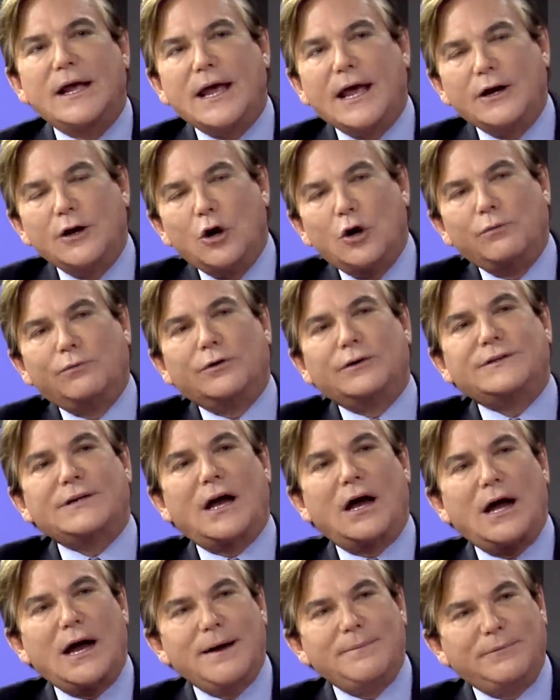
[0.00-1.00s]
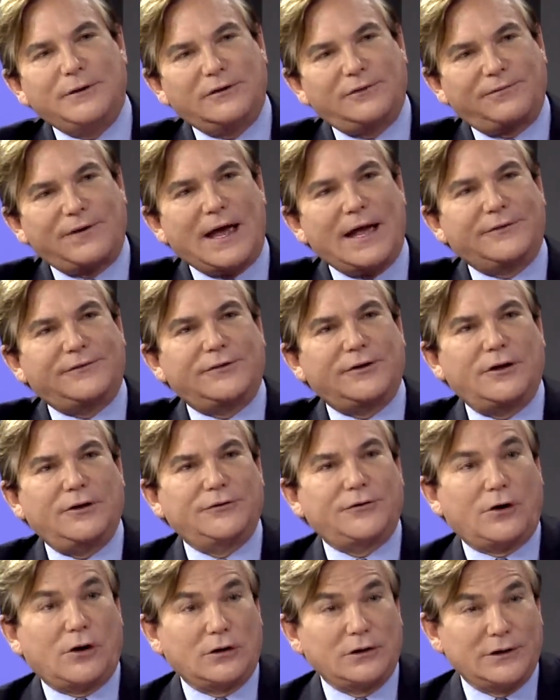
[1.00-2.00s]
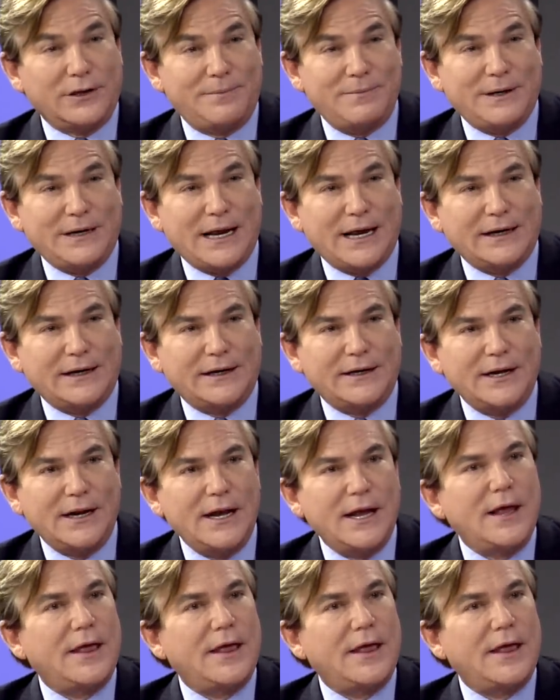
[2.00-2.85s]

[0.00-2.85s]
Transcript: and over time, these fat cells are eliminated.